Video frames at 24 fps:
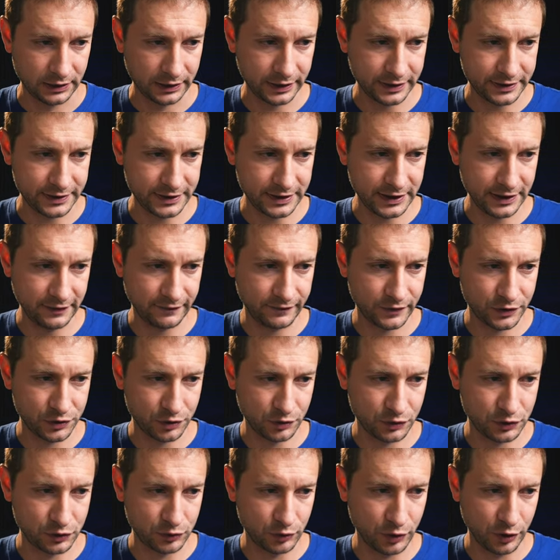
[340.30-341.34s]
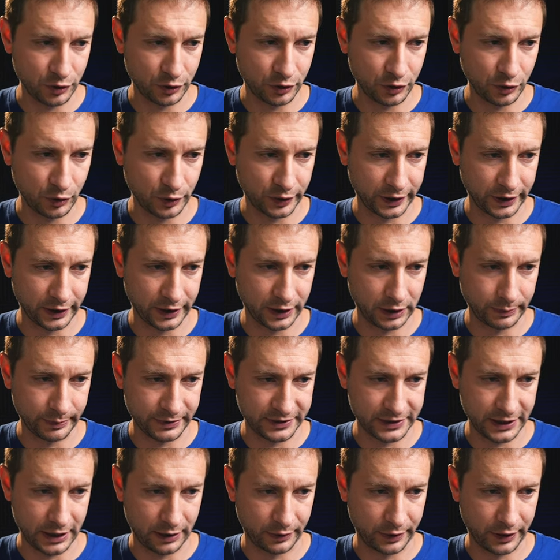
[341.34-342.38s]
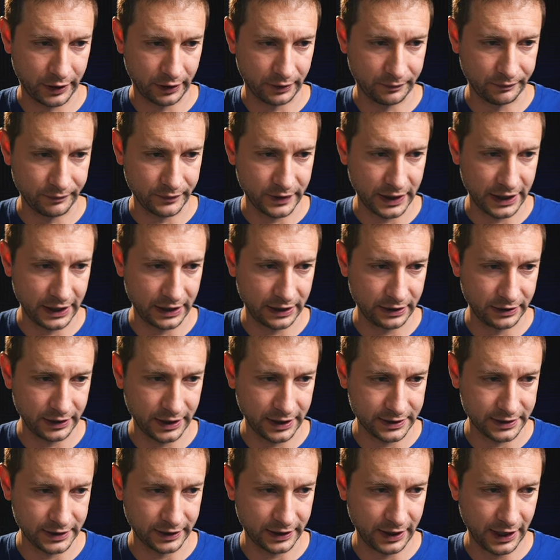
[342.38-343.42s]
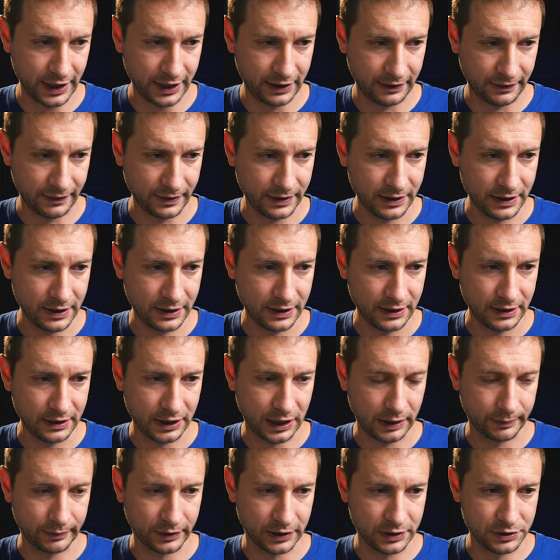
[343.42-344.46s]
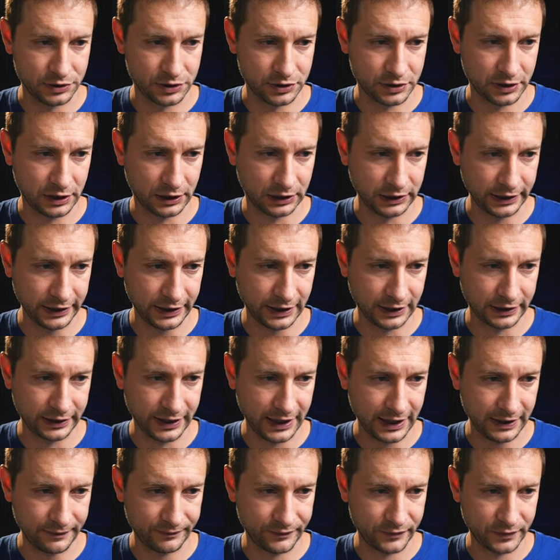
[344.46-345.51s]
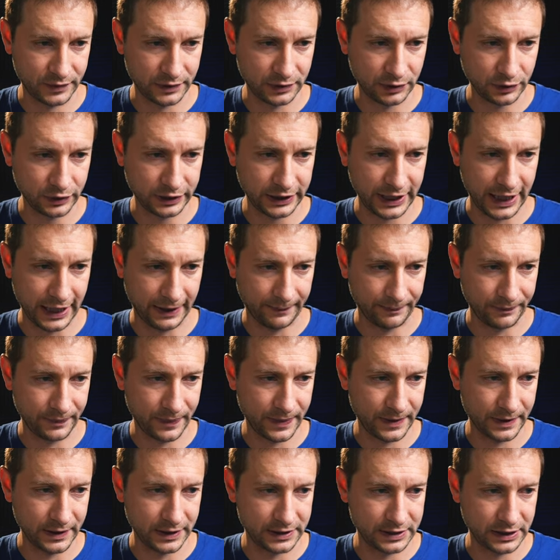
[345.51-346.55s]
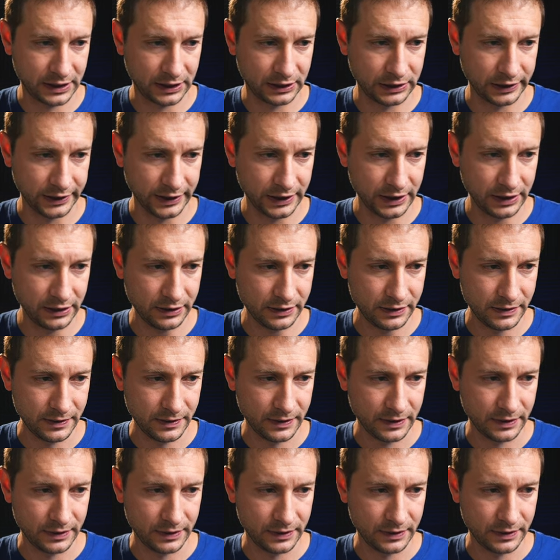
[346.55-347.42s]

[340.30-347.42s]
Let's see if Visual Studio Code can help us out here. And yes, it can. I'm gonna just click on that. Look at that, it's clean.